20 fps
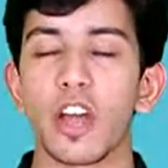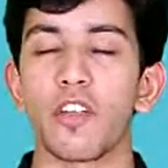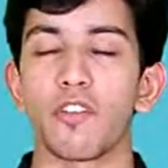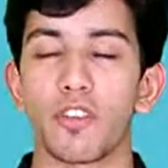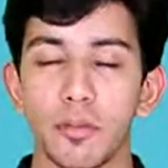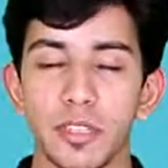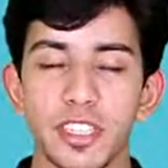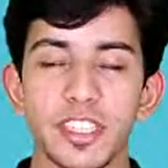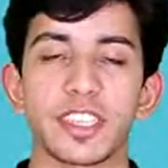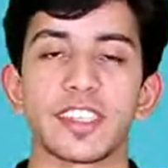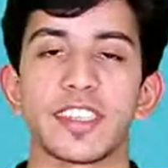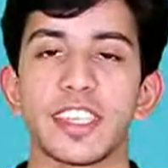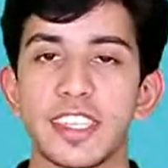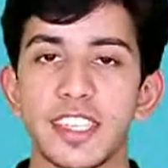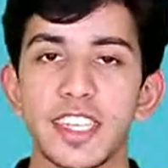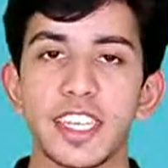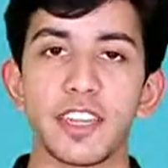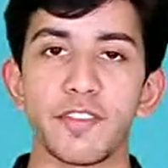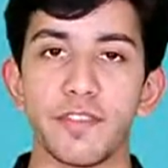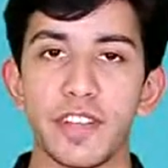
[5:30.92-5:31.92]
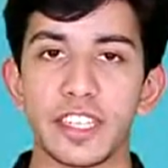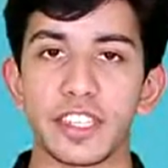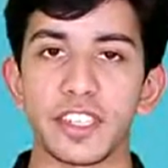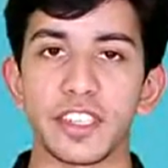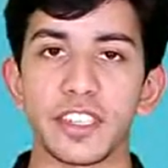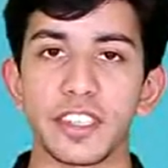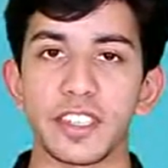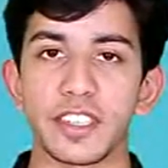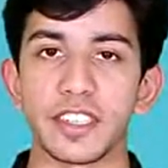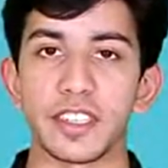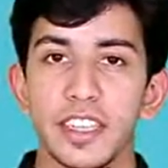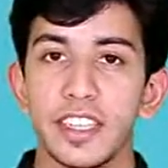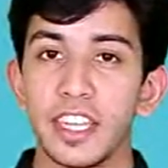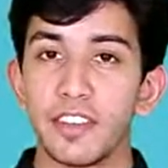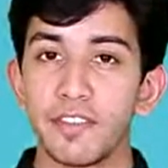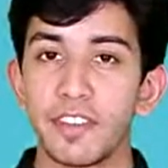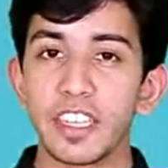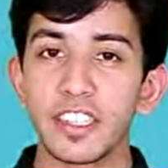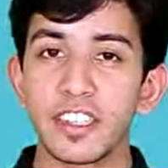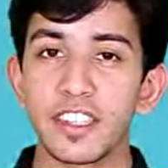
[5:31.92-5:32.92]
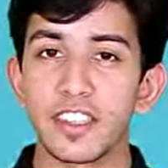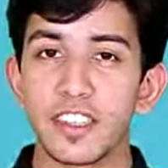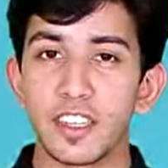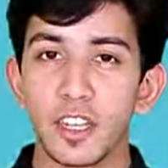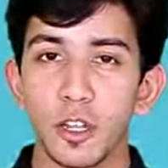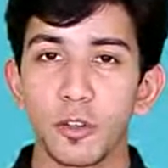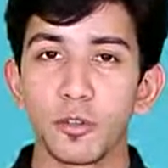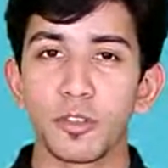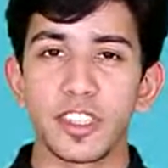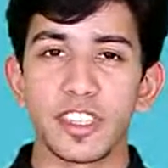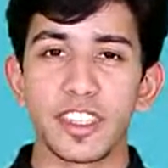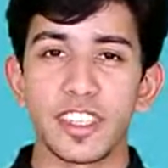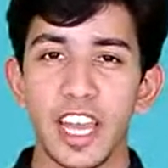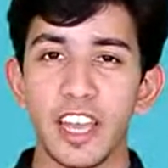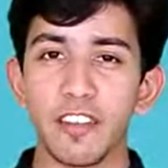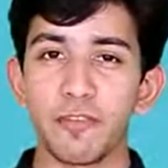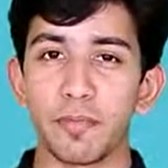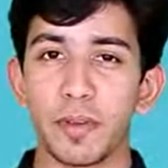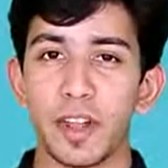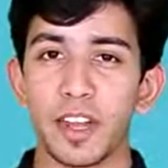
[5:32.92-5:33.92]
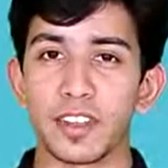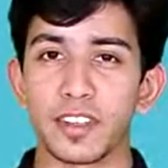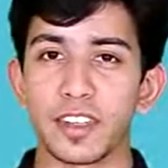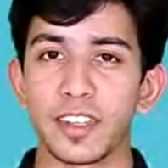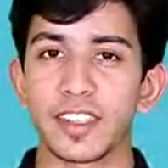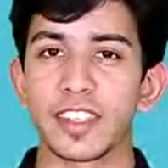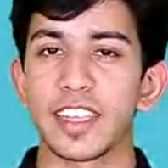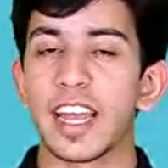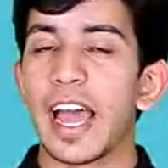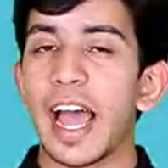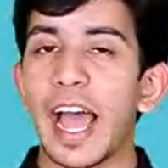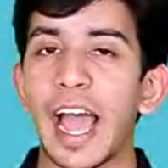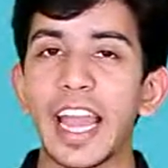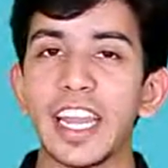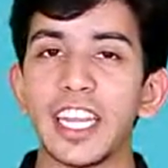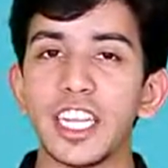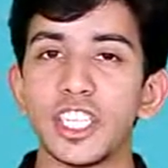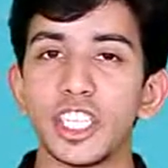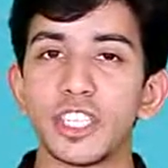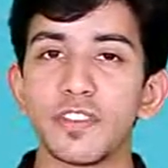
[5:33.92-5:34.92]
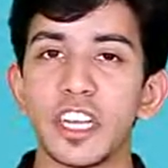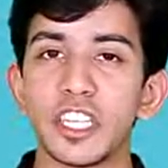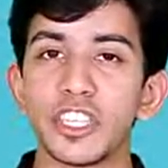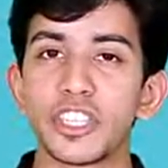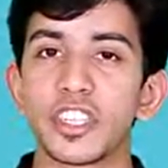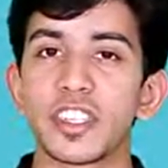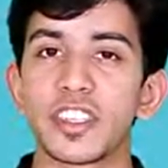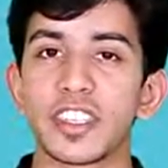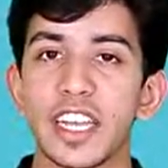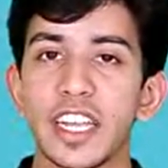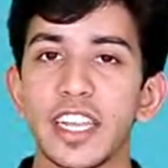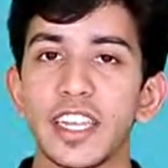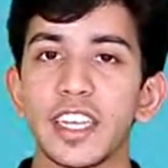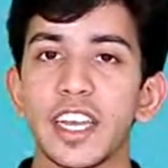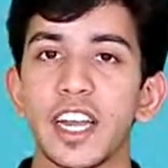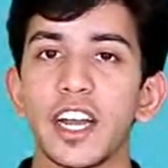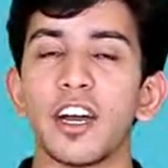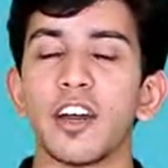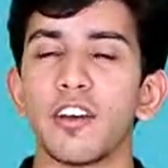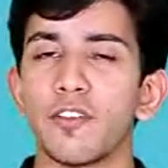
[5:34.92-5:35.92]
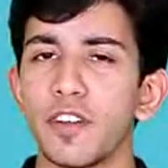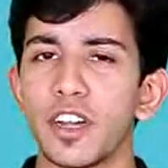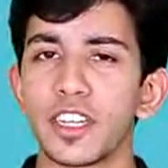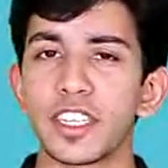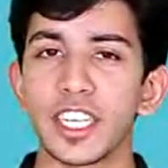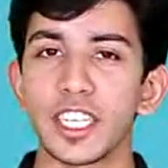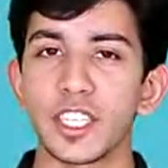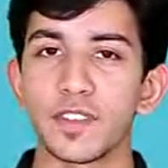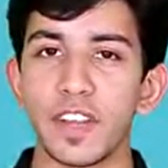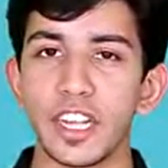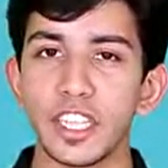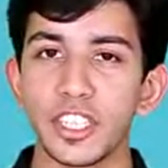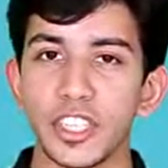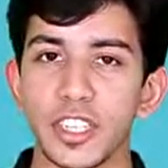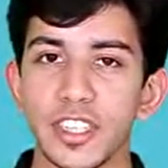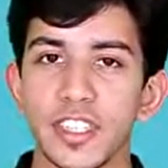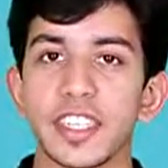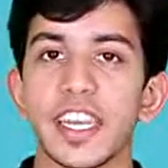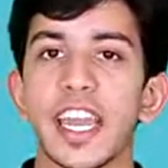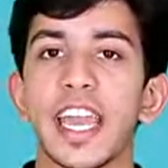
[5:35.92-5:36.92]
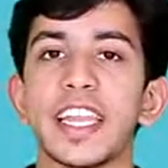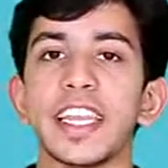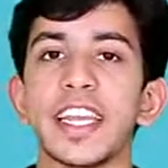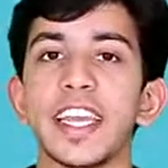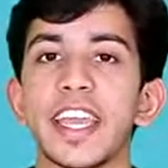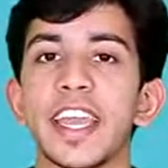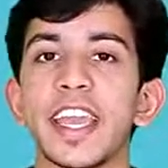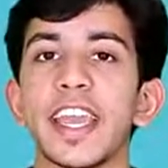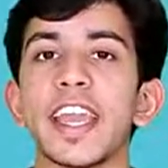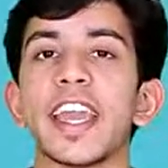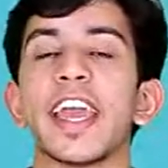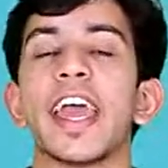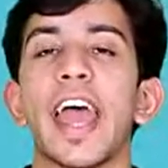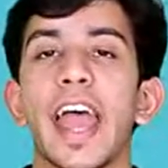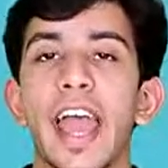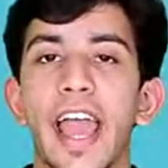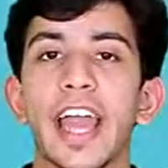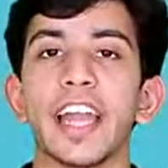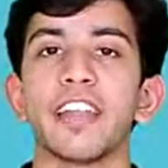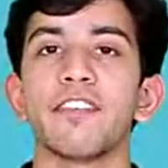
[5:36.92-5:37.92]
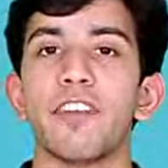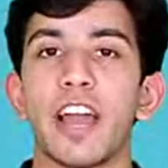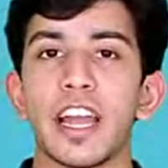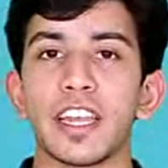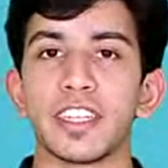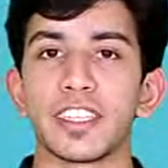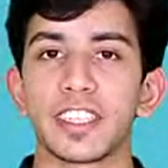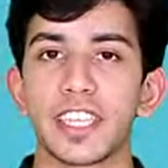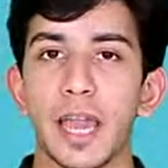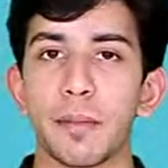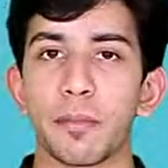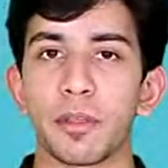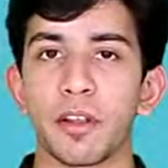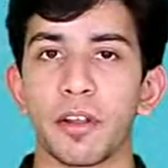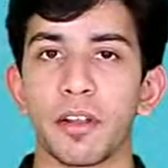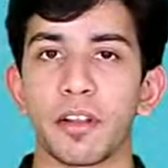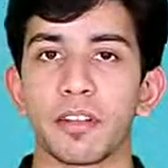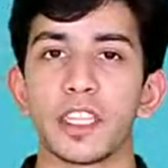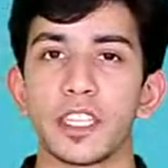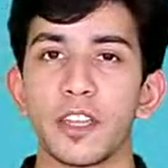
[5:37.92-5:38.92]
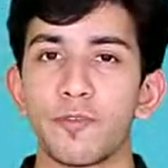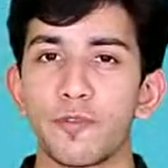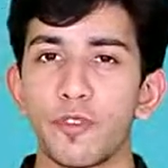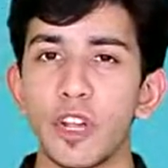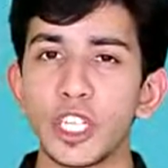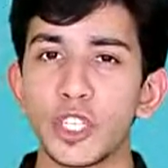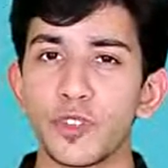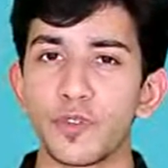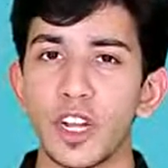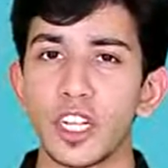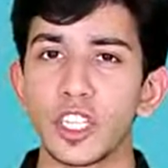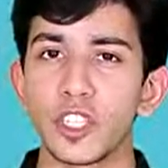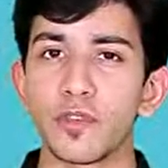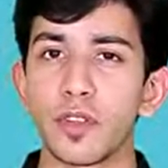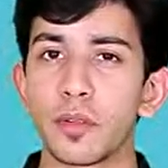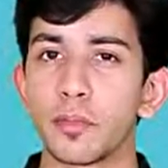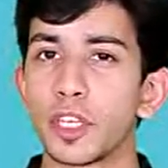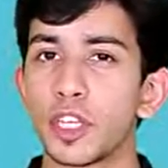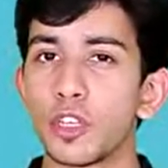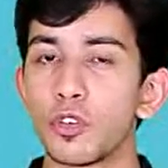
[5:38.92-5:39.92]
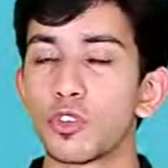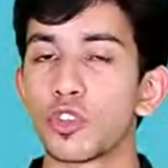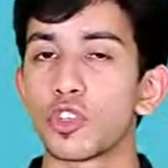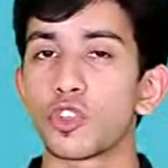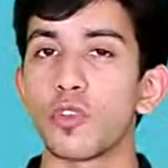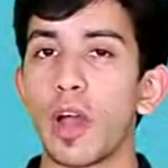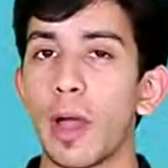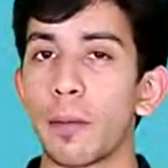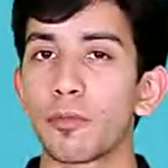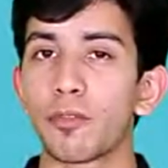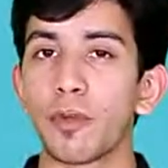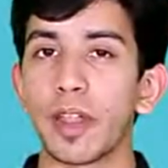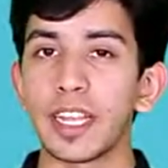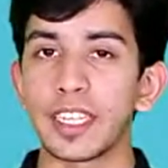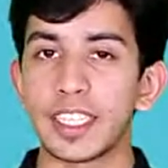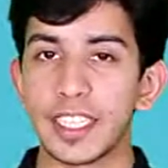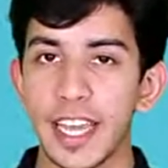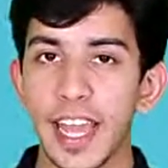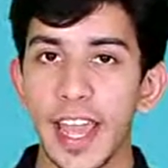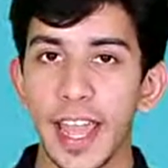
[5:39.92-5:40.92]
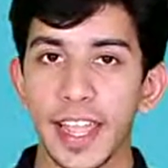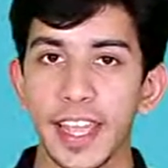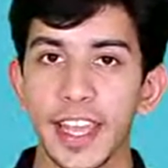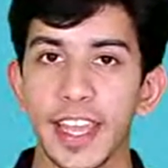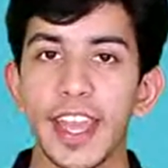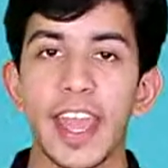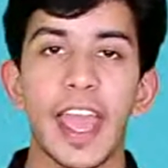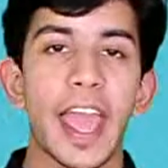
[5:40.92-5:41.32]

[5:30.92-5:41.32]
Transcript: from its existing investors. The investors include SAF Partners, IDG Ventures India, Vertex Ventures, NEA, and Valiant Capital. The fresh funds will be used to upgrade tech